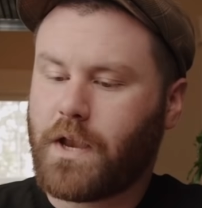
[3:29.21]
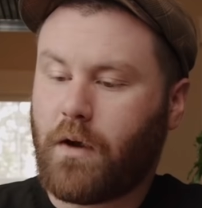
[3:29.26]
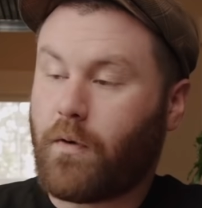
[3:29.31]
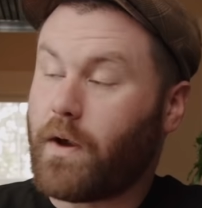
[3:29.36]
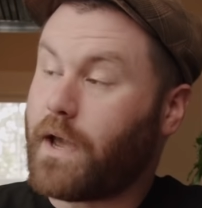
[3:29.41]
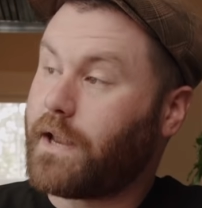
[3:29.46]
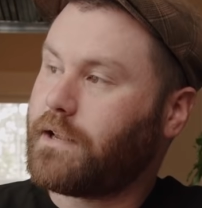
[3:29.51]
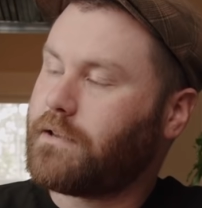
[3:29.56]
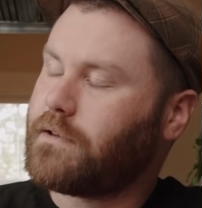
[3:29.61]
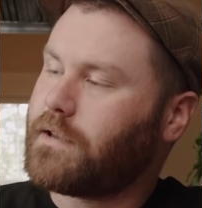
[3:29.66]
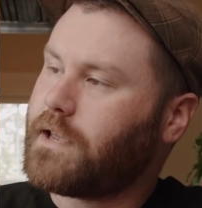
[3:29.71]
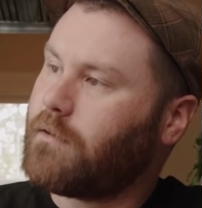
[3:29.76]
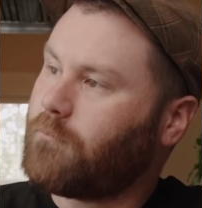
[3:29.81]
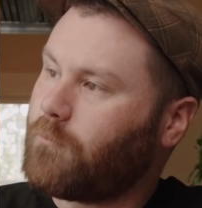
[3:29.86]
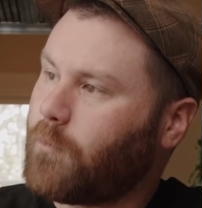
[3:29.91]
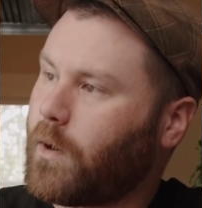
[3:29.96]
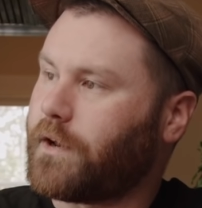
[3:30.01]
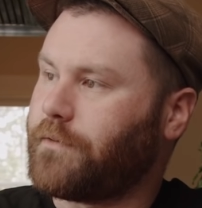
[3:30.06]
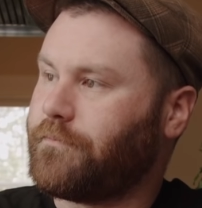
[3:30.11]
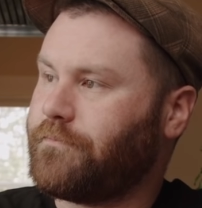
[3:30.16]
No, I didn't
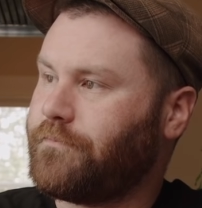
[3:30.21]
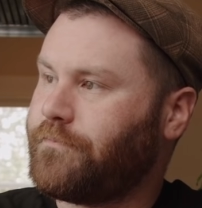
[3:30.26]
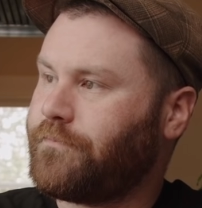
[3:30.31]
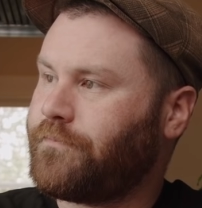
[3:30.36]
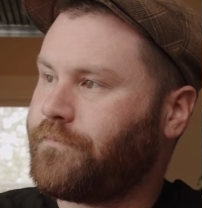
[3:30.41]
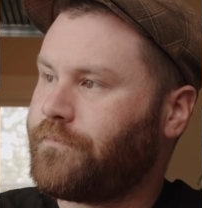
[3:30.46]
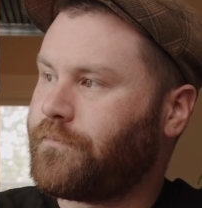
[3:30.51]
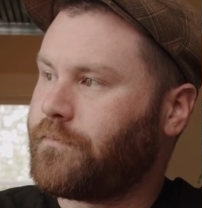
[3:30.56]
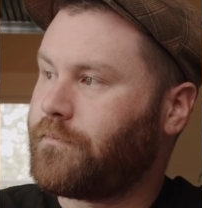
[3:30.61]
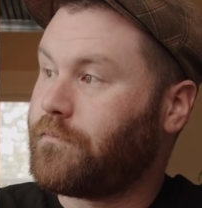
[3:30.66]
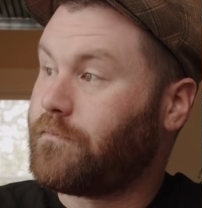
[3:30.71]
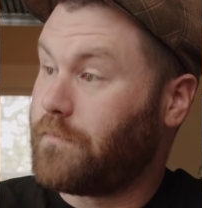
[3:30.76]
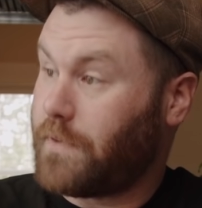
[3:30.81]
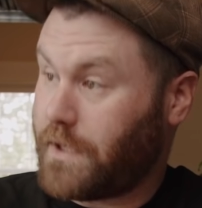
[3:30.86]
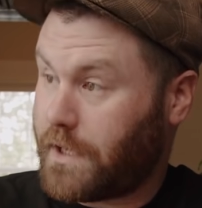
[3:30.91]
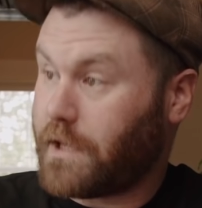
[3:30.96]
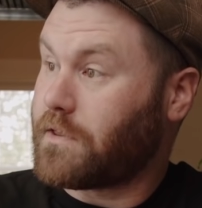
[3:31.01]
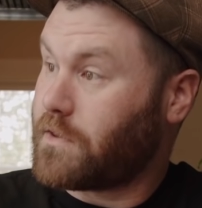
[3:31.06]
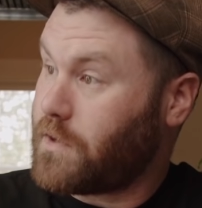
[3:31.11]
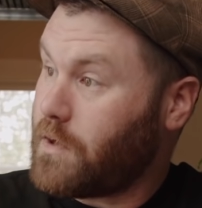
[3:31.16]
get one.
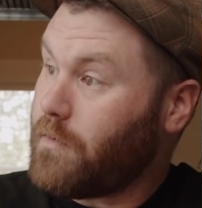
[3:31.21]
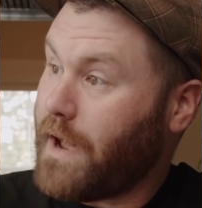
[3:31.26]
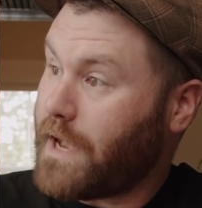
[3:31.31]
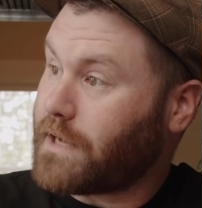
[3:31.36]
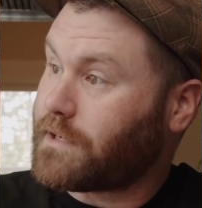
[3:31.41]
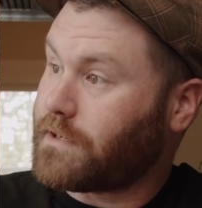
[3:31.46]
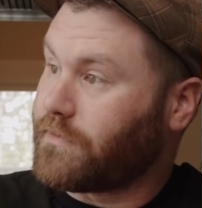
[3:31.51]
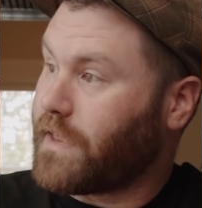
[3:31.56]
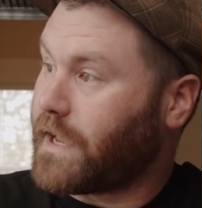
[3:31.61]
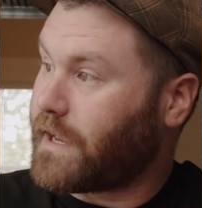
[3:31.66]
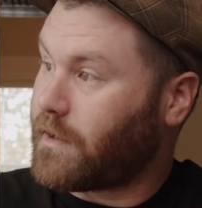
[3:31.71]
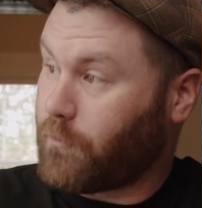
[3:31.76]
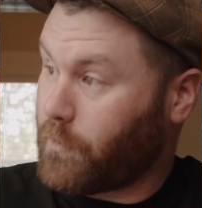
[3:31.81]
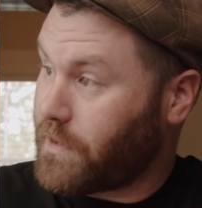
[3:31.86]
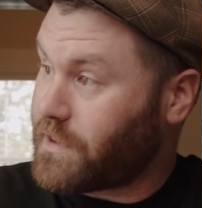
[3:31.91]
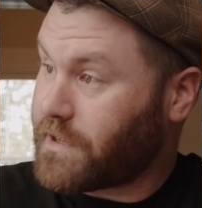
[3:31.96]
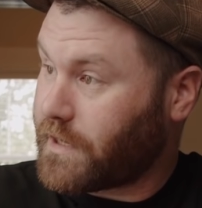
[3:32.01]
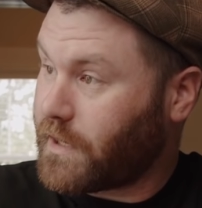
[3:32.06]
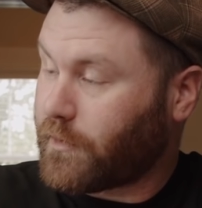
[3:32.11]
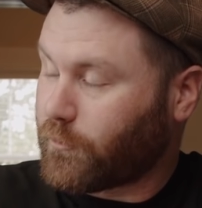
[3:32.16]
Because you acted like it
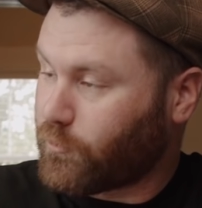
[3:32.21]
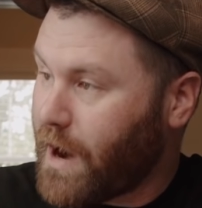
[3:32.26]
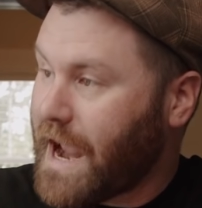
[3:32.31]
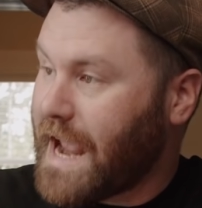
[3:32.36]
wasn't going to